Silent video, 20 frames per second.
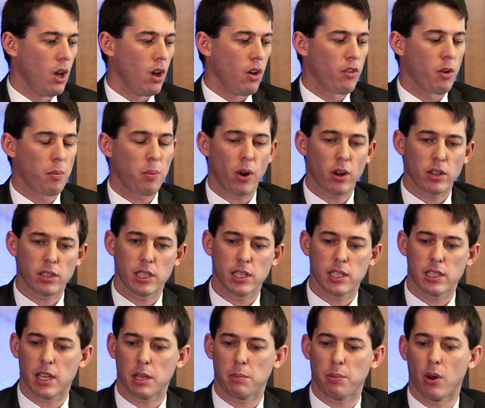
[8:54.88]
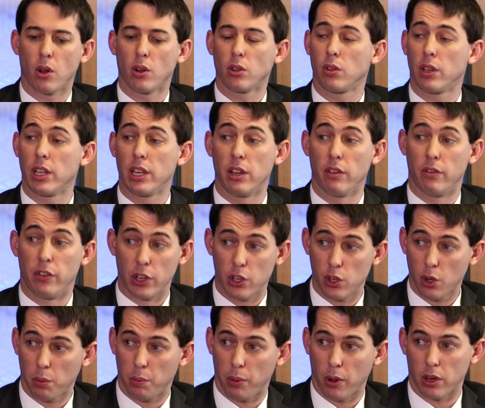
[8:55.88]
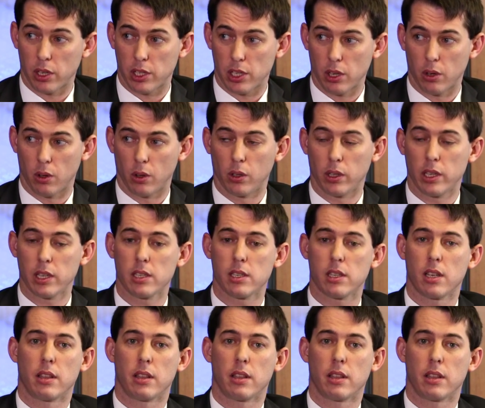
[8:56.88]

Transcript: For policies that belong to individual policyholders,